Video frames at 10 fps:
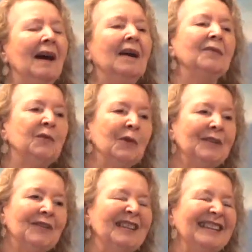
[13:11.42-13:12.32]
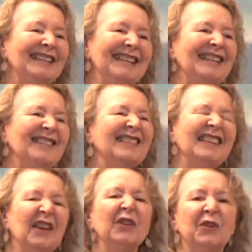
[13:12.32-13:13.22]
Unfortunately, there's
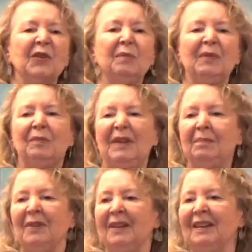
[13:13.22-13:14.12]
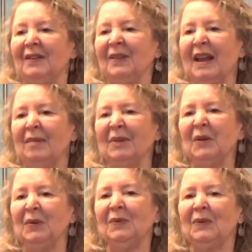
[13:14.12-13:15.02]
another group of people in Islam
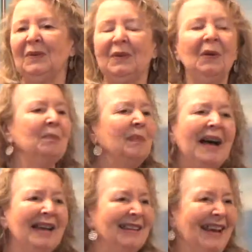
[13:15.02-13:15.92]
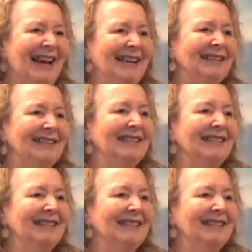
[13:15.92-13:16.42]
who don't buy that.